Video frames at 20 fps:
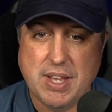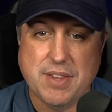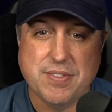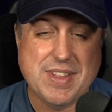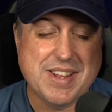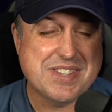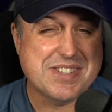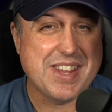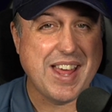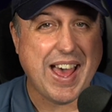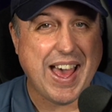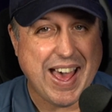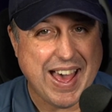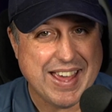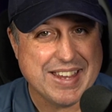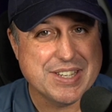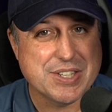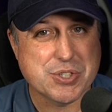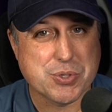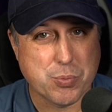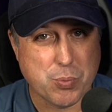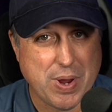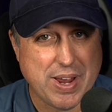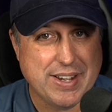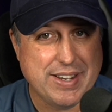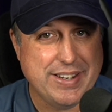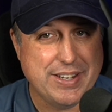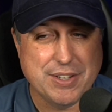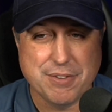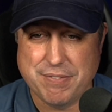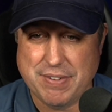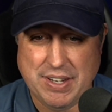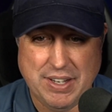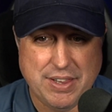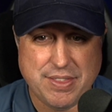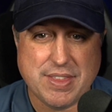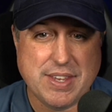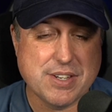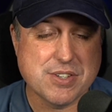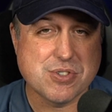That's the highest rating of
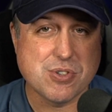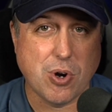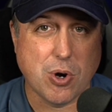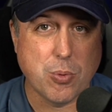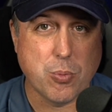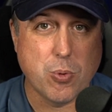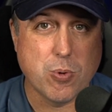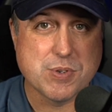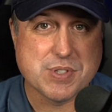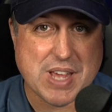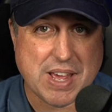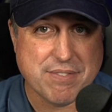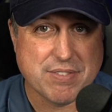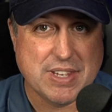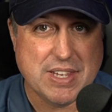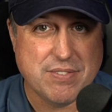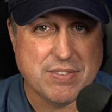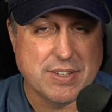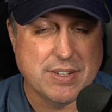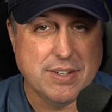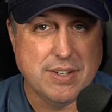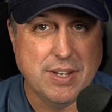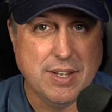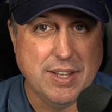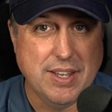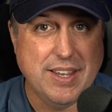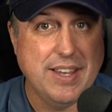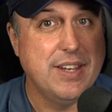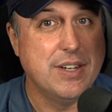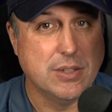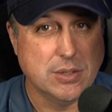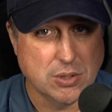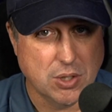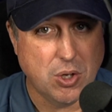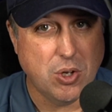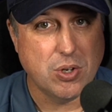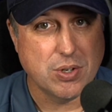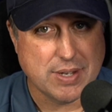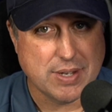anything Star Wars I've given in a long